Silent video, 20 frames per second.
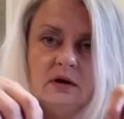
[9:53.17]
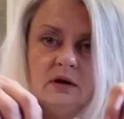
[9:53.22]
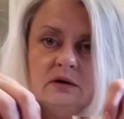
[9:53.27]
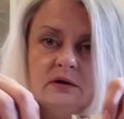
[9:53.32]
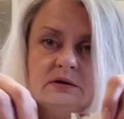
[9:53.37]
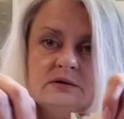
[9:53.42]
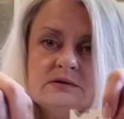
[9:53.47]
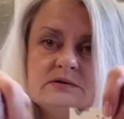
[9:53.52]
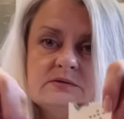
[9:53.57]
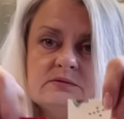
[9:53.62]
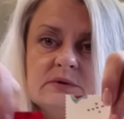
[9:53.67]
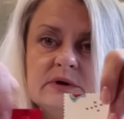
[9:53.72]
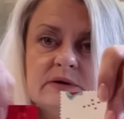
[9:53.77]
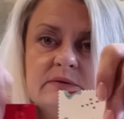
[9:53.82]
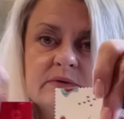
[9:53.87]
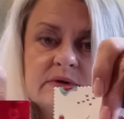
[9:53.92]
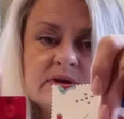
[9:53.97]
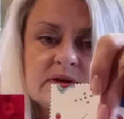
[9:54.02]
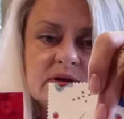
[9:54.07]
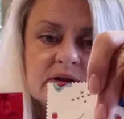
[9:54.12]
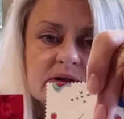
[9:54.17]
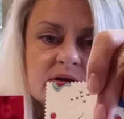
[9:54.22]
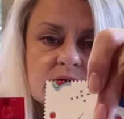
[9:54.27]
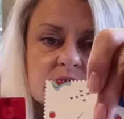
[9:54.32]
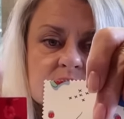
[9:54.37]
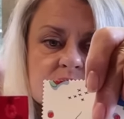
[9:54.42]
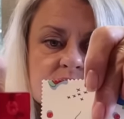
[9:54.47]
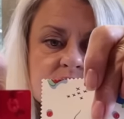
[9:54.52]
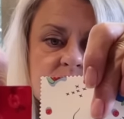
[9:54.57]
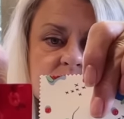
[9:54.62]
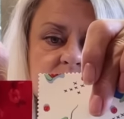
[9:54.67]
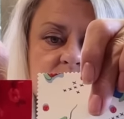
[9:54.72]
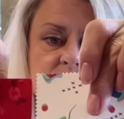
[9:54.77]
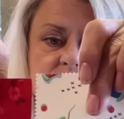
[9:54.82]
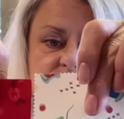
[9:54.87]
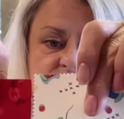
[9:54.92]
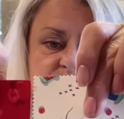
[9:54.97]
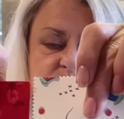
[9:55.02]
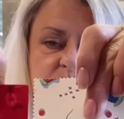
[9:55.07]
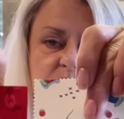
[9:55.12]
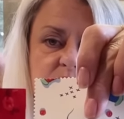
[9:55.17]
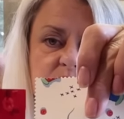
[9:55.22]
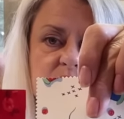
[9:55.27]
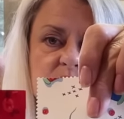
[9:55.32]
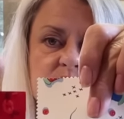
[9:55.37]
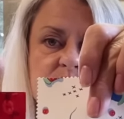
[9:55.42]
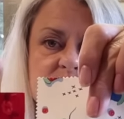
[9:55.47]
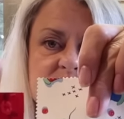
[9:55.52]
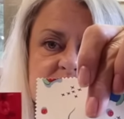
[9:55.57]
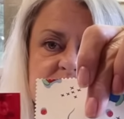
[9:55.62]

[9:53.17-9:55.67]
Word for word: There's one with little spools